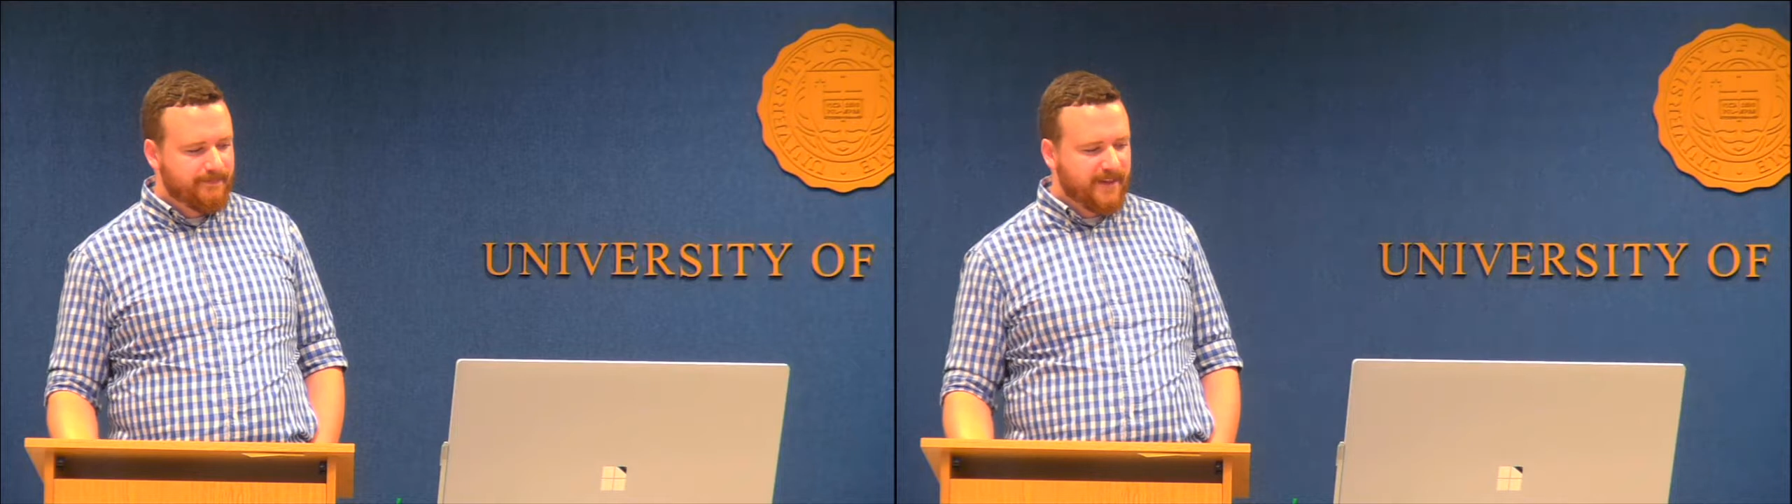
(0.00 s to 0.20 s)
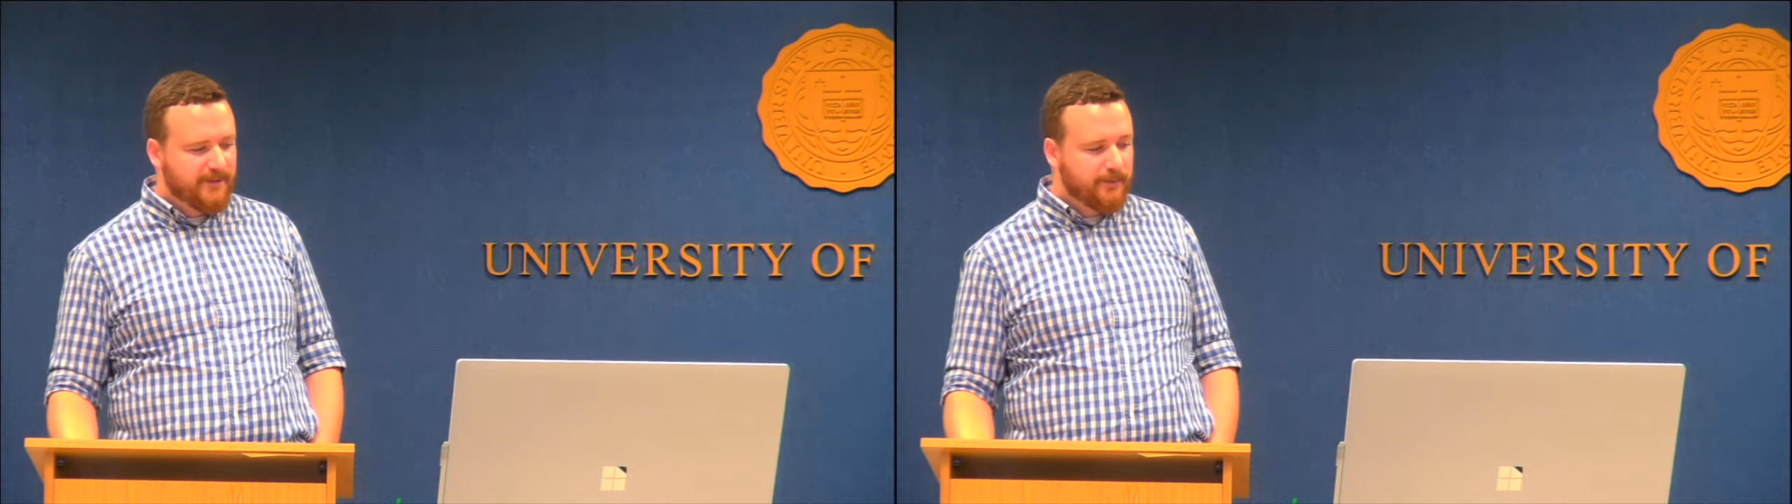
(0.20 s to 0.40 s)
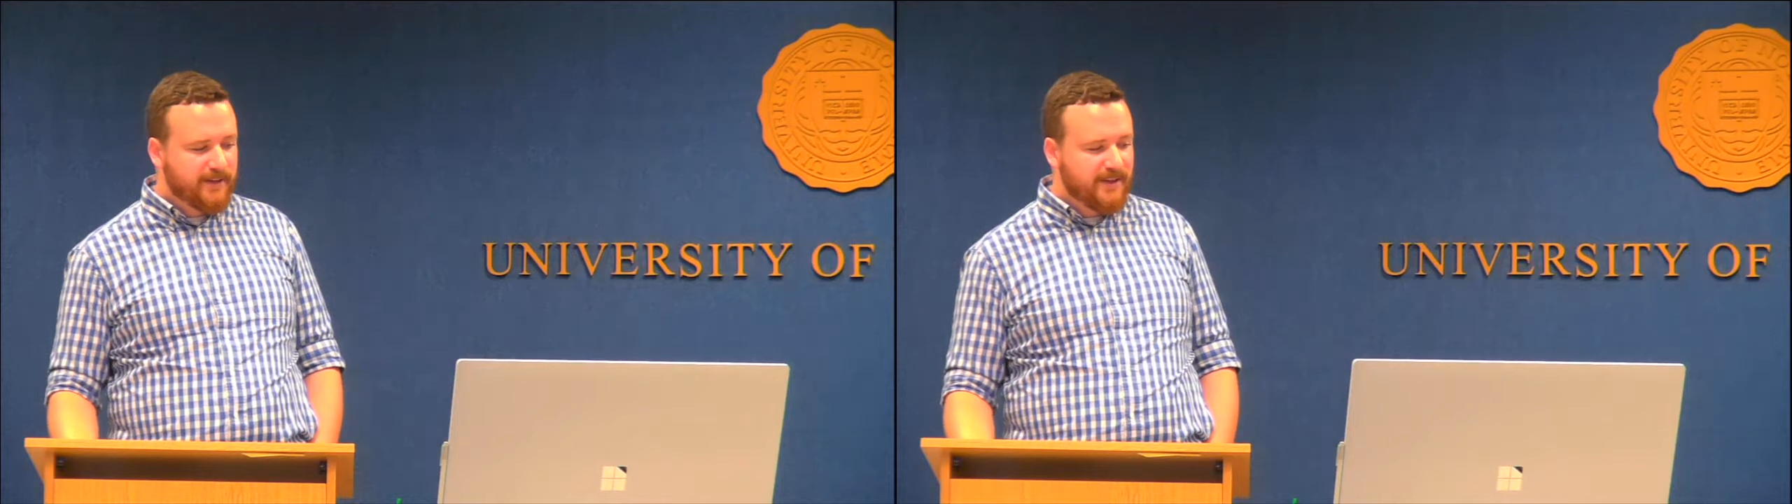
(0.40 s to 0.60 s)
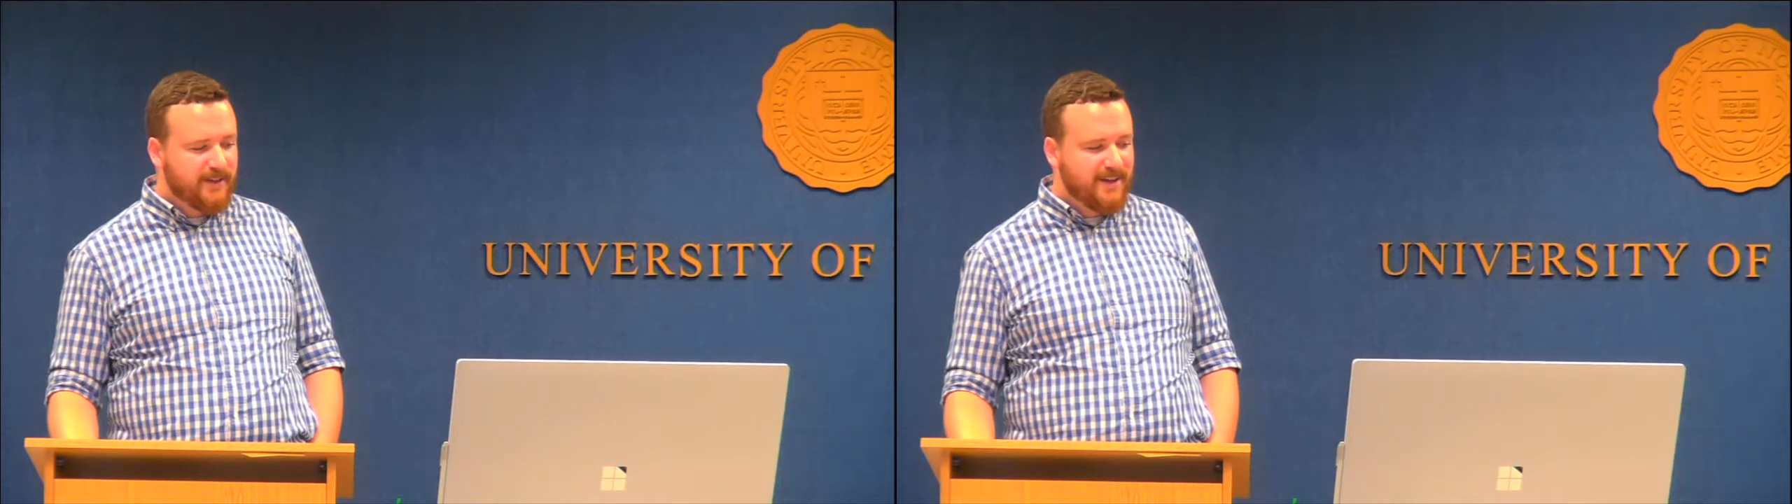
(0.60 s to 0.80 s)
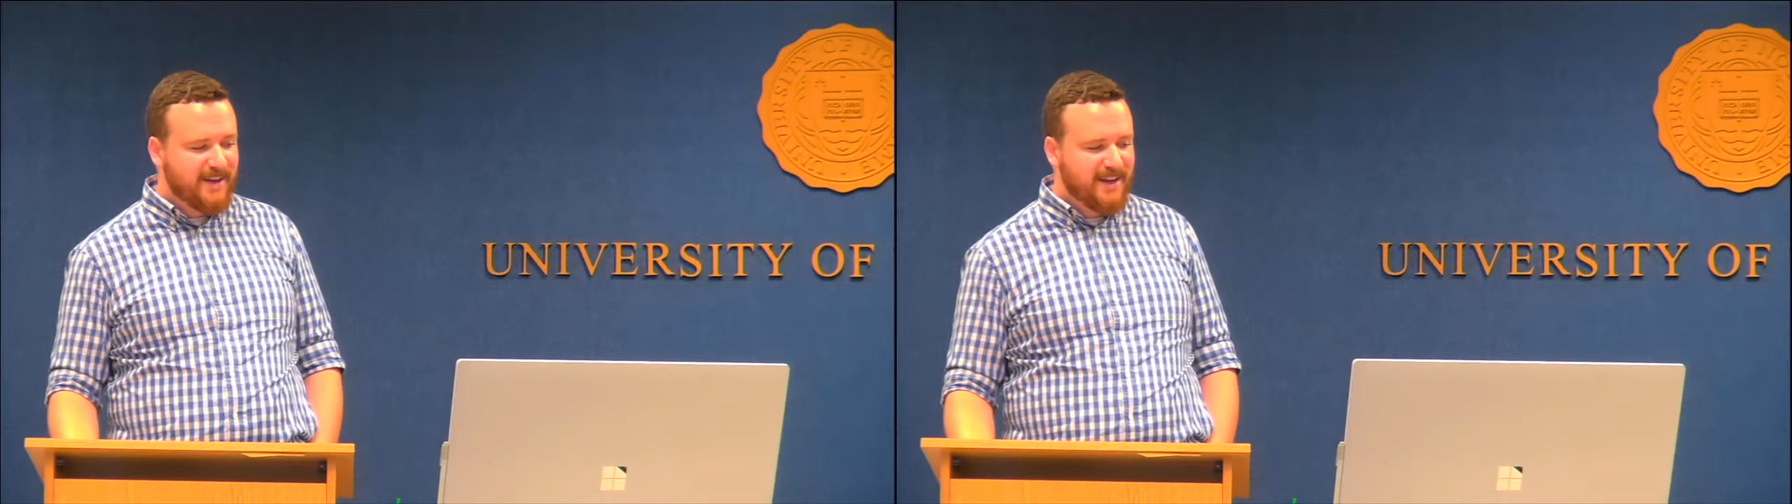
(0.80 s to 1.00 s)
That's a really
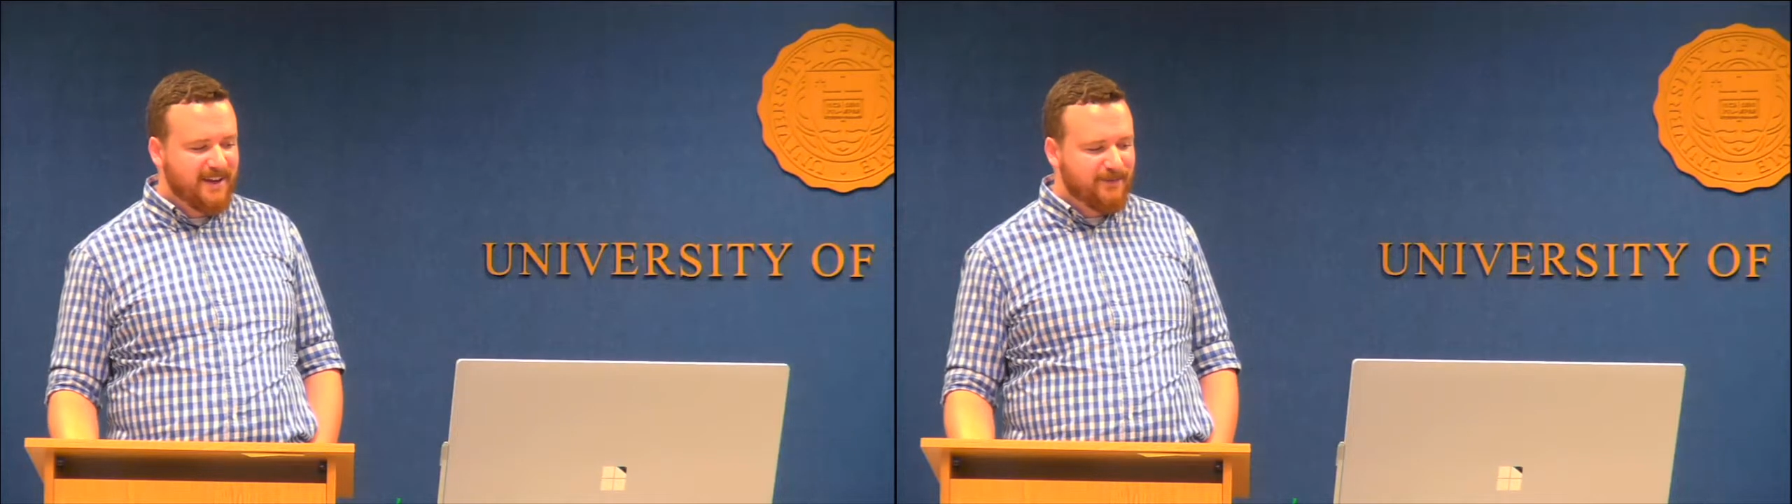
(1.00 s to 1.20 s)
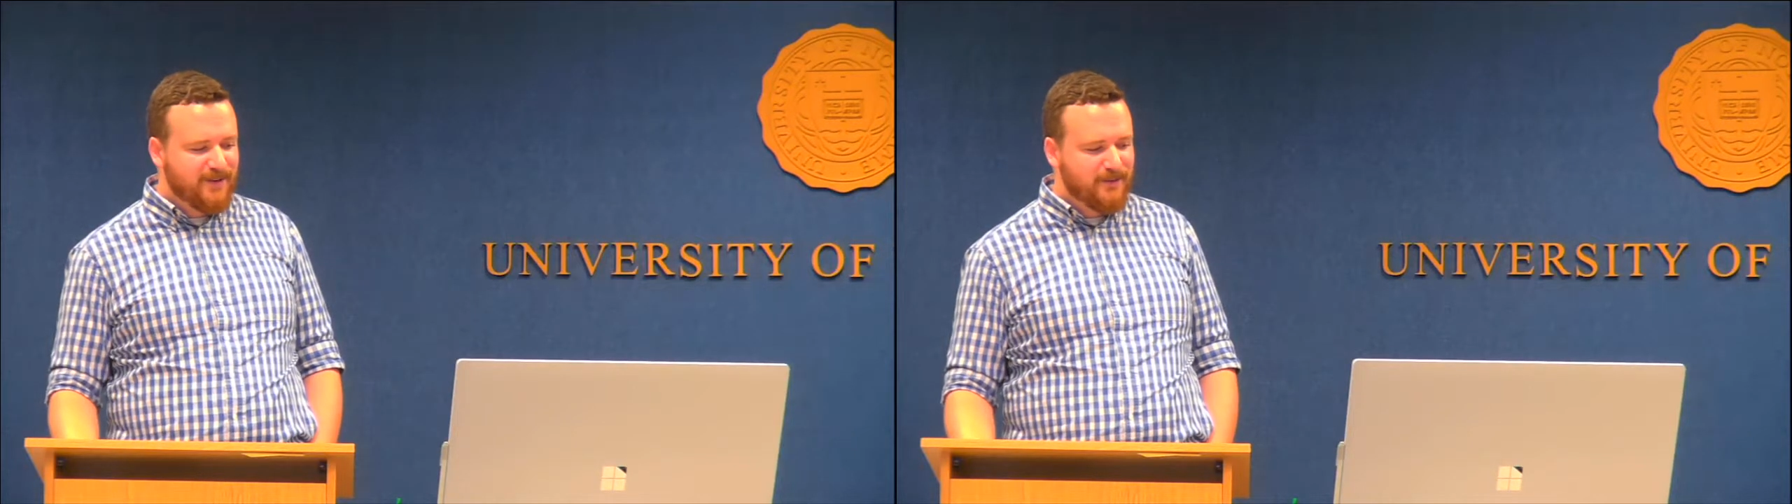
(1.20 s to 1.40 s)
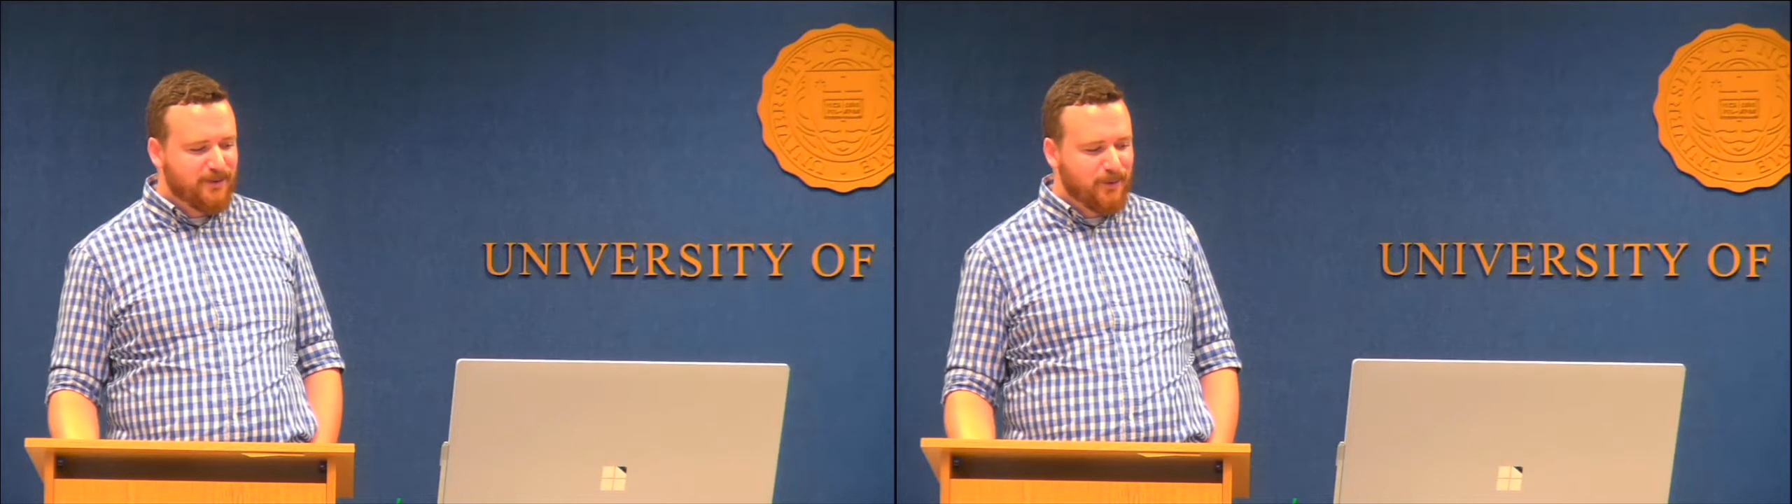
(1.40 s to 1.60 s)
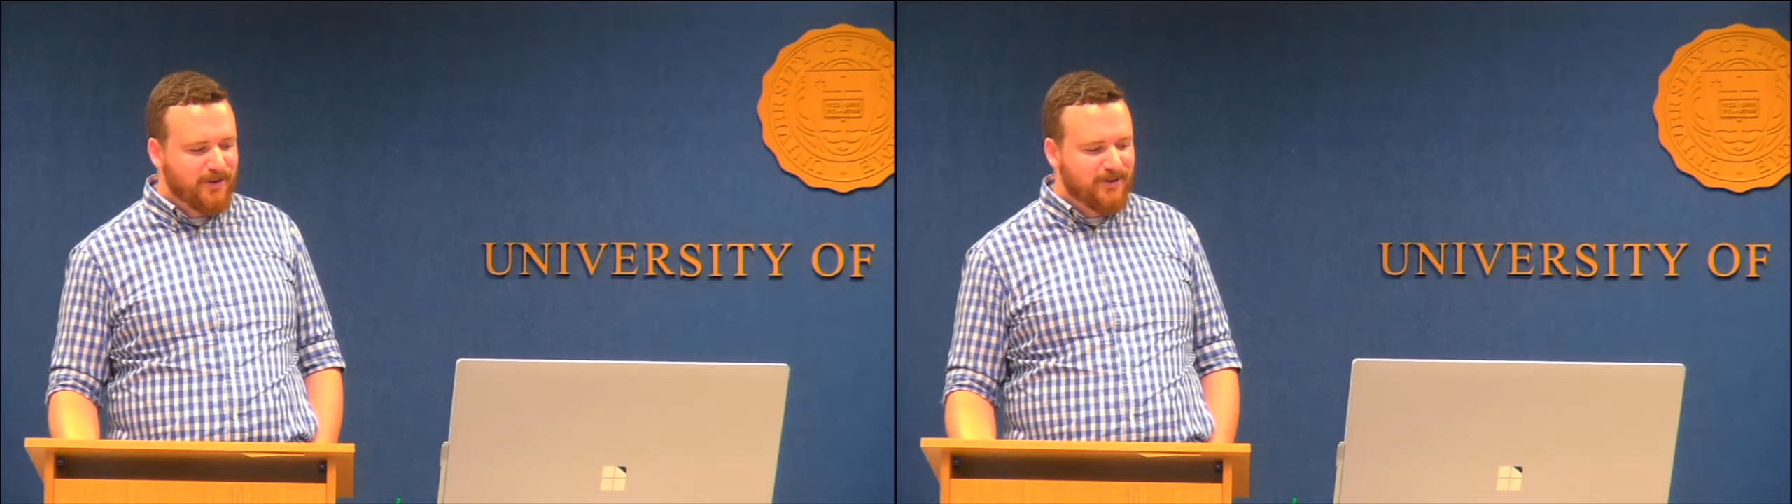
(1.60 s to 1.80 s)
good thing, infinite reward.